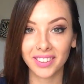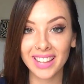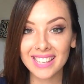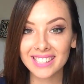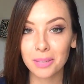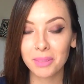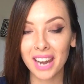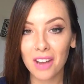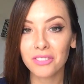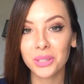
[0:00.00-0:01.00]
The last tip that
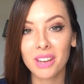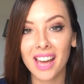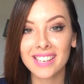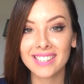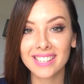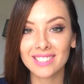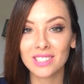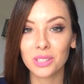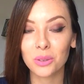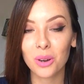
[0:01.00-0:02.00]
I have for you guys is
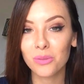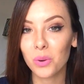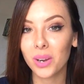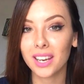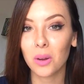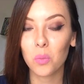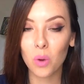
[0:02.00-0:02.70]
to avoid